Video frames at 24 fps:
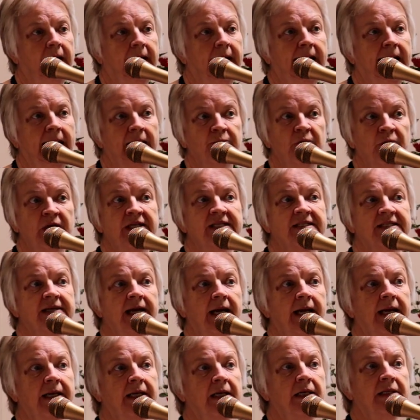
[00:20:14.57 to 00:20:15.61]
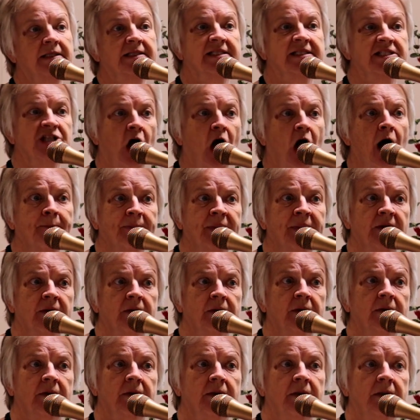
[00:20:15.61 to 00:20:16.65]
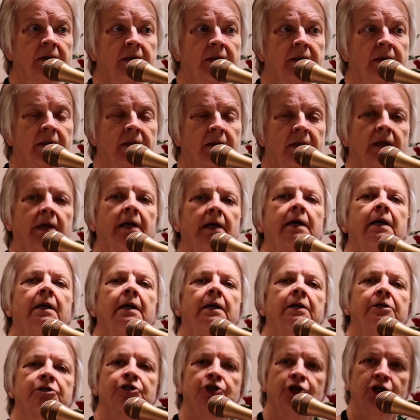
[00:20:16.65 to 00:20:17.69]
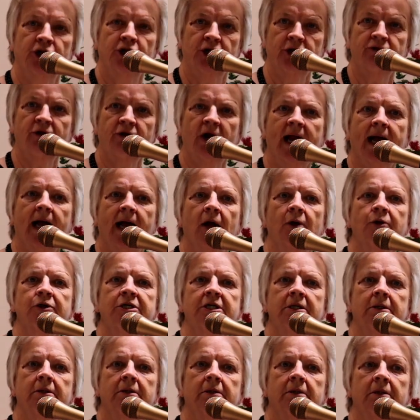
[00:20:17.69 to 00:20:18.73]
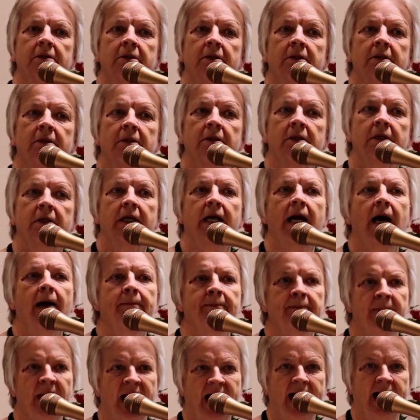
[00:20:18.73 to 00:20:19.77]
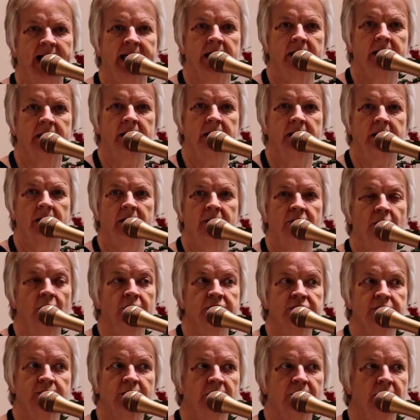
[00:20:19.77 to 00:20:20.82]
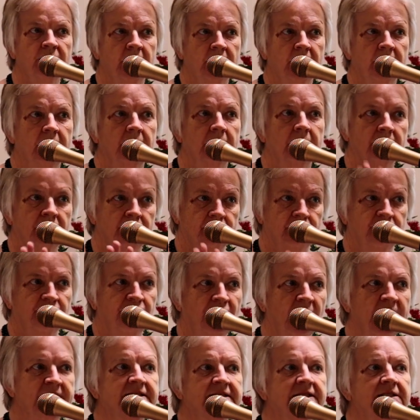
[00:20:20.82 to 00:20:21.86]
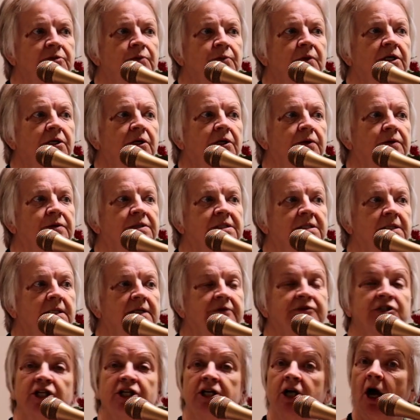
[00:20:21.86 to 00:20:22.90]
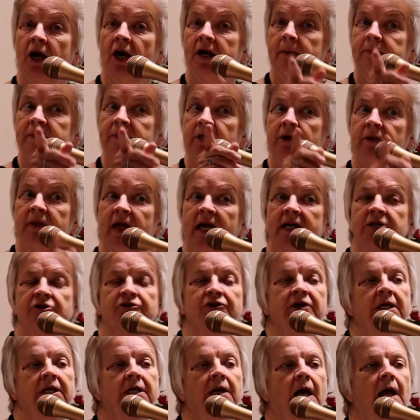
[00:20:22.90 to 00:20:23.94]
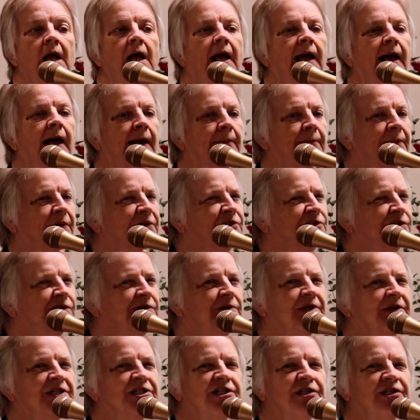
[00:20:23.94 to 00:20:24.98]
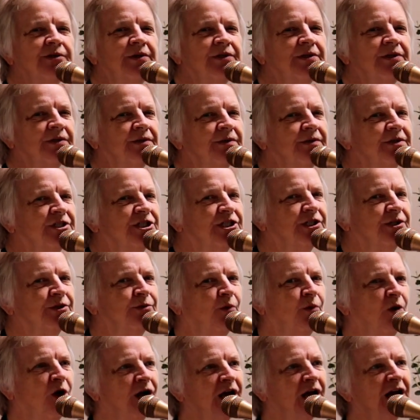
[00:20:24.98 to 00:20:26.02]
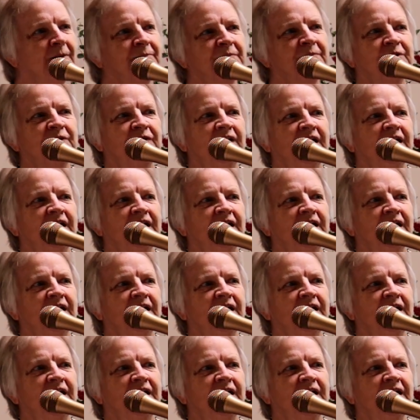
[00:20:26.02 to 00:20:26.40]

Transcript: And we'd say, stop, turn around, come back. Those were the phrases we used. If she got up near that tree, but you know what she would do? She'd walk up to